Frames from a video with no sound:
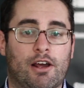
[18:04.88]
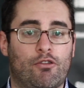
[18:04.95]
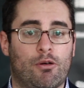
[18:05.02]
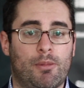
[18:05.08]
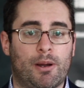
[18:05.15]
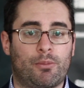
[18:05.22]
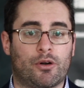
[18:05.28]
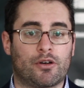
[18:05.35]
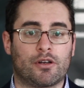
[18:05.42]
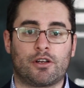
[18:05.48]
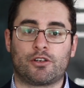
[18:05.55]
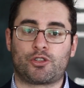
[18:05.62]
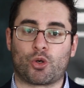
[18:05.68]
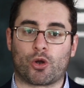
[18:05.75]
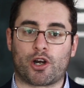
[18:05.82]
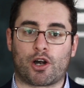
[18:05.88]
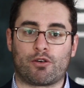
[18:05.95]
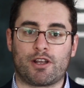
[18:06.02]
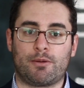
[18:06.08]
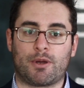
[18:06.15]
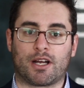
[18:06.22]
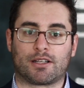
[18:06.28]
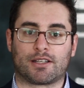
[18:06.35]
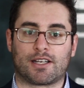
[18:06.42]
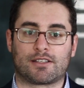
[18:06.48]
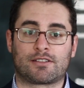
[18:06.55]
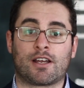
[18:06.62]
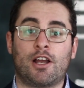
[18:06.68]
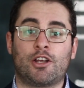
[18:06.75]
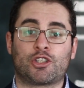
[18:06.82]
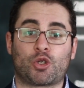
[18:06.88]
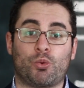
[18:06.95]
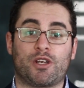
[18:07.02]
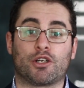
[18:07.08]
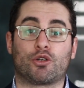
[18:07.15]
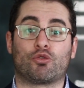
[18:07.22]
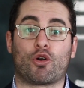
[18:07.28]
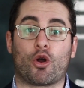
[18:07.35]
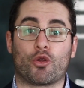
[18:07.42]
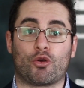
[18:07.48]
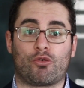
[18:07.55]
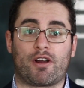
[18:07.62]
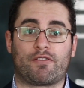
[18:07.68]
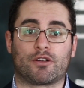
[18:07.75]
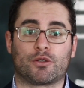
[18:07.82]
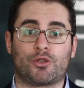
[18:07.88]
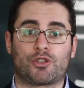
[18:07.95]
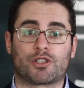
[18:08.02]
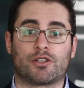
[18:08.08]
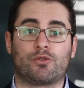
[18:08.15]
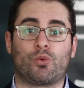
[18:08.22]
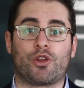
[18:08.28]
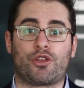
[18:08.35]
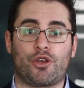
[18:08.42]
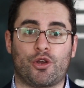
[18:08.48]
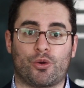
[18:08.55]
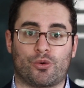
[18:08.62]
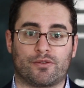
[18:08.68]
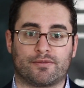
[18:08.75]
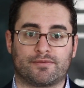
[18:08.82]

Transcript: And remember, join our email list so we can grow the revolution with you.